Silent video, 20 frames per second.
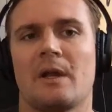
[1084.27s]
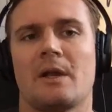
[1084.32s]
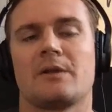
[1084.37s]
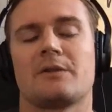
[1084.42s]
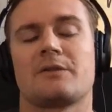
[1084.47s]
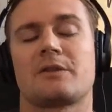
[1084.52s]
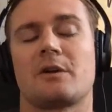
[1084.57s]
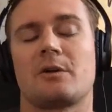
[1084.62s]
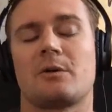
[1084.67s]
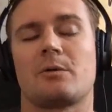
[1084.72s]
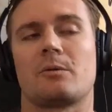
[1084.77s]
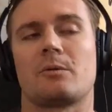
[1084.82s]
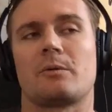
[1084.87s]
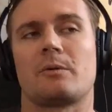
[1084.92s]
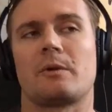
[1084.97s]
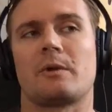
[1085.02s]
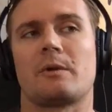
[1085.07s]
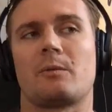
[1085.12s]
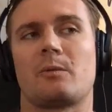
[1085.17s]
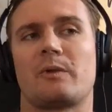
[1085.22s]
So
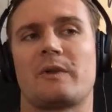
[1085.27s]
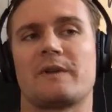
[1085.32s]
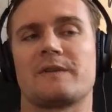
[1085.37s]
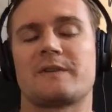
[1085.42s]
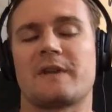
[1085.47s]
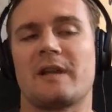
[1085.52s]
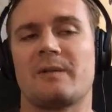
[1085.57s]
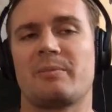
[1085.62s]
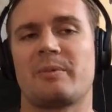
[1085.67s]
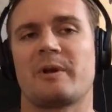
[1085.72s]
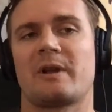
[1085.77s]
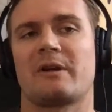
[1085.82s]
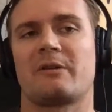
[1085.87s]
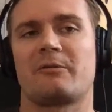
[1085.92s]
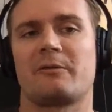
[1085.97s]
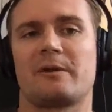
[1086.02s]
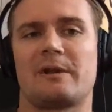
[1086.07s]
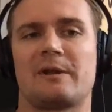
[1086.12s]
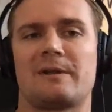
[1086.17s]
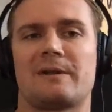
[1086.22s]
this API
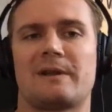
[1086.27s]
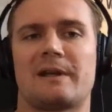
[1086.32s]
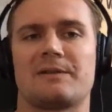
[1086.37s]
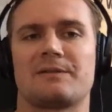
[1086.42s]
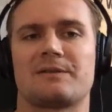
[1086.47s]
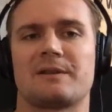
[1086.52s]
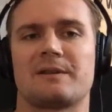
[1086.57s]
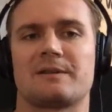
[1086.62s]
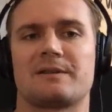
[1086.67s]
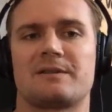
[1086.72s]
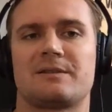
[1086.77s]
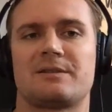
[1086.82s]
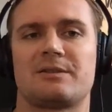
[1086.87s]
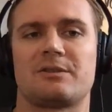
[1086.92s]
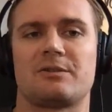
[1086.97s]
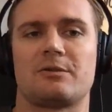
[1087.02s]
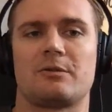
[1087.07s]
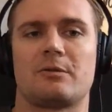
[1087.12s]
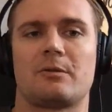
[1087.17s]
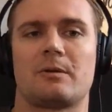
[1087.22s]
really allows us
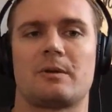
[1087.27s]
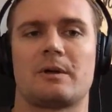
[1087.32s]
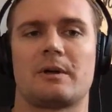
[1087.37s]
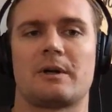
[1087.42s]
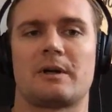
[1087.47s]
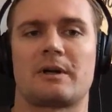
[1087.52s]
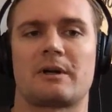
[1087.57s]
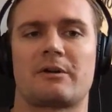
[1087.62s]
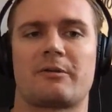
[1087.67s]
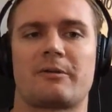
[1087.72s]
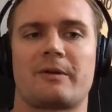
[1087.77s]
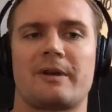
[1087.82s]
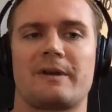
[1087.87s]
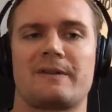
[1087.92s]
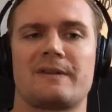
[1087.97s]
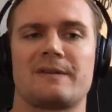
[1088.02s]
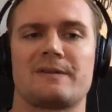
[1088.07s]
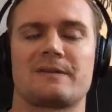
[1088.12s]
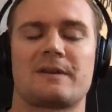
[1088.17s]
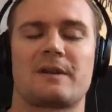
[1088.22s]
to
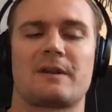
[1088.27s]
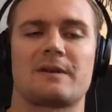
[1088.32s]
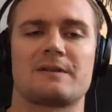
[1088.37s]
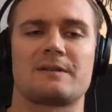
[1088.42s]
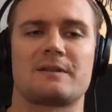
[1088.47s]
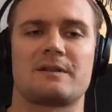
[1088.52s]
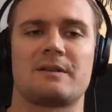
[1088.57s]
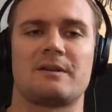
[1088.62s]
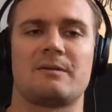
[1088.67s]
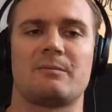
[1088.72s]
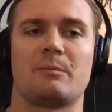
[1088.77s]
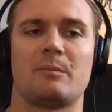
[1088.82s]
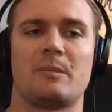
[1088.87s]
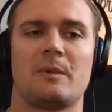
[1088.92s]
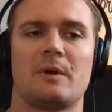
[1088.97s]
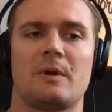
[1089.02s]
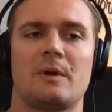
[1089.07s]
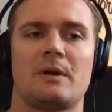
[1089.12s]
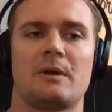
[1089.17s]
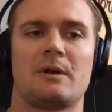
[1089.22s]
create these custom
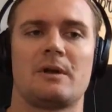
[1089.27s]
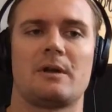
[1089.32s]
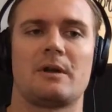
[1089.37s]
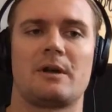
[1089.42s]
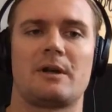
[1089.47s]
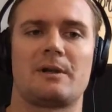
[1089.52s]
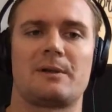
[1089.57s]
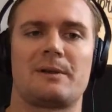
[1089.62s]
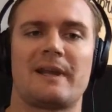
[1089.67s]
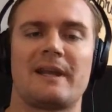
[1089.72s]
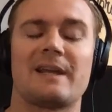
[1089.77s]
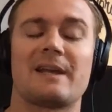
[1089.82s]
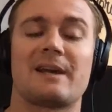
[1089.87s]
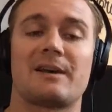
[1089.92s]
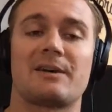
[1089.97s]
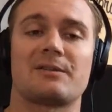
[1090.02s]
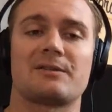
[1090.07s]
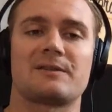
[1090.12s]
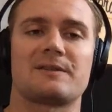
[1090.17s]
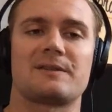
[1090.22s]

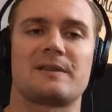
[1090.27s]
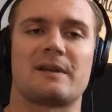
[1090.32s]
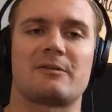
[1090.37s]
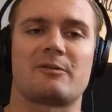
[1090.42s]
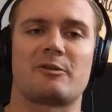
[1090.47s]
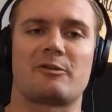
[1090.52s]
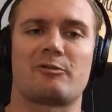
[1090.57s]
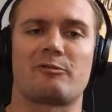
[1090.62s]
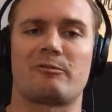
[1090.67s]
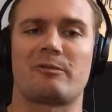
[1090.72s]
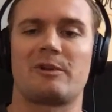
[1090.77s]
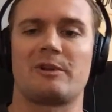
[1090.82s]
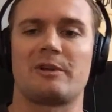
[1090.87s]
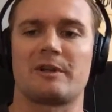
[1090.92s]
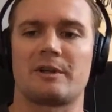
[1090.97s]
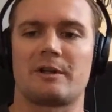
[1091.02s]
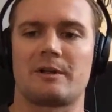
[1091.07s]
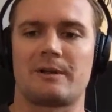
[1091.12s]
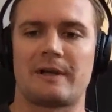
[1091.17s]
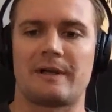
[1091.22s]
layouts that are really
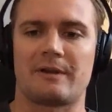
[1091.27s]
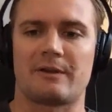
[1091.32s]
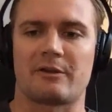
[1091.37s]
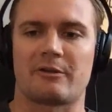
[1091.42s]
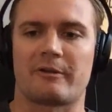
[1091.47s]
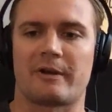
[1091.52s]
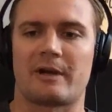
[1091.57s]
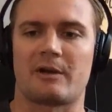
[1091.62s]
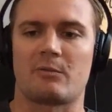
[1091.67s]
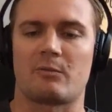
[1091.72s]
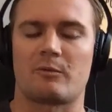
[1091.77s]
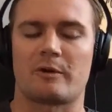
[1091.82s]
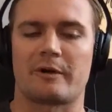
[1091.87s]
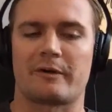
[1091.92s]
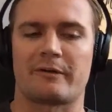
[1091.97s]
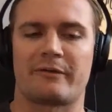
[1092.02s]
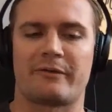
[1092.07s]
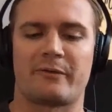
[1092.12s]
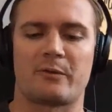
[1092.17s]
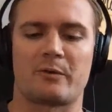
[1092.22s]
going to lay the
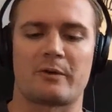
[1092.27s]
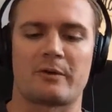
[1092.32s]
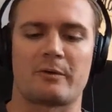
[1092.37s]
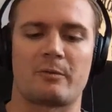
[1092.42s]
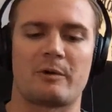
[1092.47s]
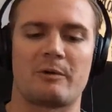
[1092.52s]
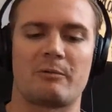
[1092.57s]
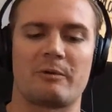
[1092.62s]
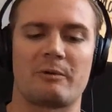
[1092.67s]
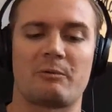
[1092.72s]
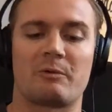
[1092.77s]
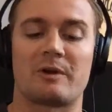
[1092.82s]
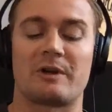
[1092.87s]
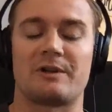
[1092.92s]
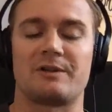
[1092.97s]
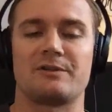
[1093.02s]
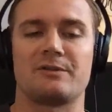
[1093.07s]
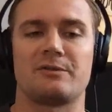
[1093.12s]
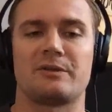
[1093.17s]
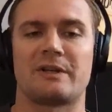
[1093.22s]
groundwork for what we want
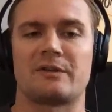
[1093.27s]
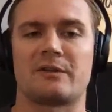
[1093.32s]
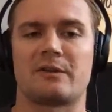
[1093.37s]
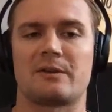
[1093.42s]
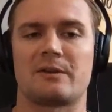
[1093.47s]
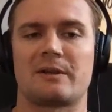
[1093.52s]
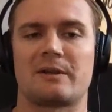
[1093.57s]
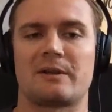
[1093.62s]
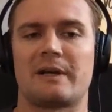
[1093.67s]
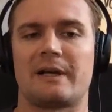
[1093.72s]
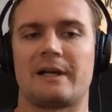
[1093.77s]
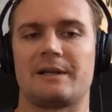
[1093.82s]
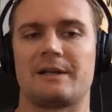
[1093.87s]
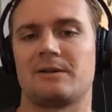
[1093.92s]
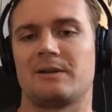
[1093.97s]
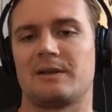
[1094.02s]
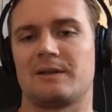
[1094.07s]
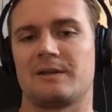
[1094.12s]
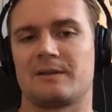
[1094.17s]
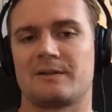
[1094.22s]
to do down the line,
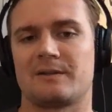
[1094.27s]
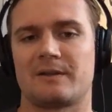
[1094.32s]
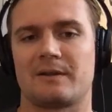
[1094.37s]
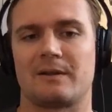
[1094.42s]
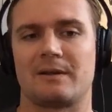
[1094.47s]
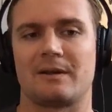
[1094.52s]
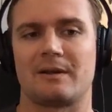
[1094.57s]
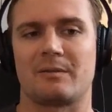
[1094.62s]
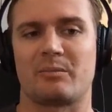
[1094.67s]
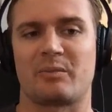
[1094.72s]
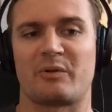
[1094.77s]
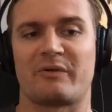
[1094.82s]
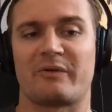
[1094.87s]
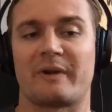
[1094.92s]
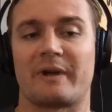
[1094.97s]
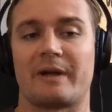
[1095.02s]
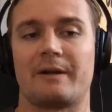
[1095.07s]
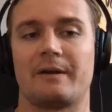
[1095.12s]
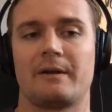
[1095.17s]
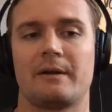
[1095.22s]
is
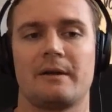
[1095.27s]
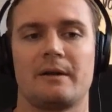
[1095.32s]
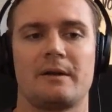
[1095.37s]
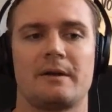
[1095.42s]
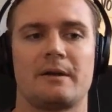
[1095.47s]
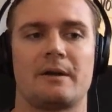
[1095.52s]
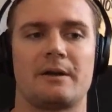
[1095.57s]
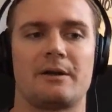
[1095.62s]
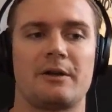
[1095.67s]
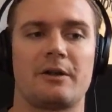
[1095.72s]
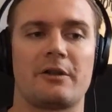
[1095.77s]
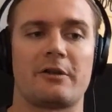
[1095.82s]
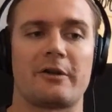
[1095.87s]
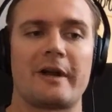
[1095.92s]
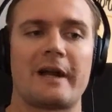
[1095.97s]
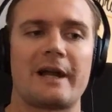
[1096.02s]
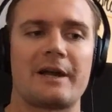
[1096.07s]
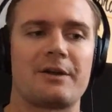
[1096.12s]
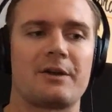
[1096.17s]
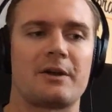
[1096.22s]
provide another
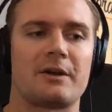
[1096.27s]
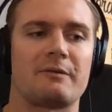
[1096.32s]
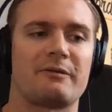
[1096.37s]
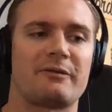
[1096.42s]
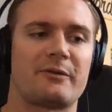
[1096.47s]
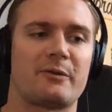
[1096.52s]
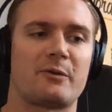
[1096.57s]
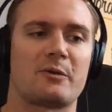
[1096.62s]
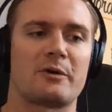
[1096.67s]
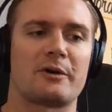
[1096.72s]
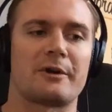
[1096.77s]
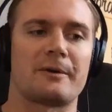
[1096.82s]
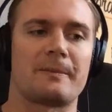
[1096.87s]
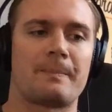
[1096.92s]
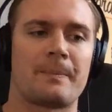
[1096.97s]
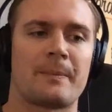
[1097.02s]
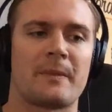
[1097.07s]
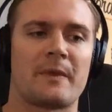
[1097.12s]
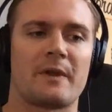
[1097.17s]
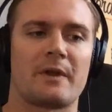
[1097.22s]
add-on
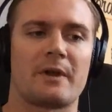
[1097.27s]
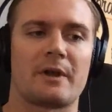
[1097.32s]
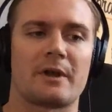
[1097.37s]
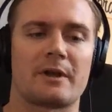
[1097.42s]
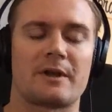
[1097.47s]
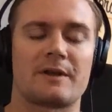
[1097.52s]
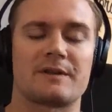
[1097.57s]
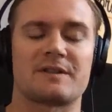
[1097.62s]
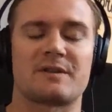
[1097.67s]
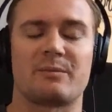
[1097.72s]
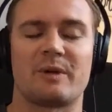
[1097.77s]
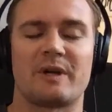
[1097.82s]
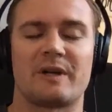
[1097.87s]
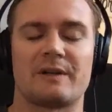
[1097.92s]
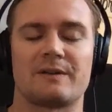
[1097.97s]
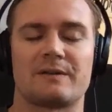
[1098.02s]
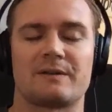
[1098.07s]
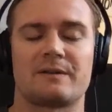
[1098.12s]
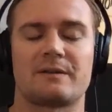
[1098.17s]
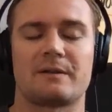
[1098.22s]
for
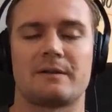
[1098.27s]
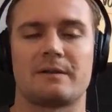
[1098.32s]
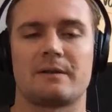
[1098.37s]
customized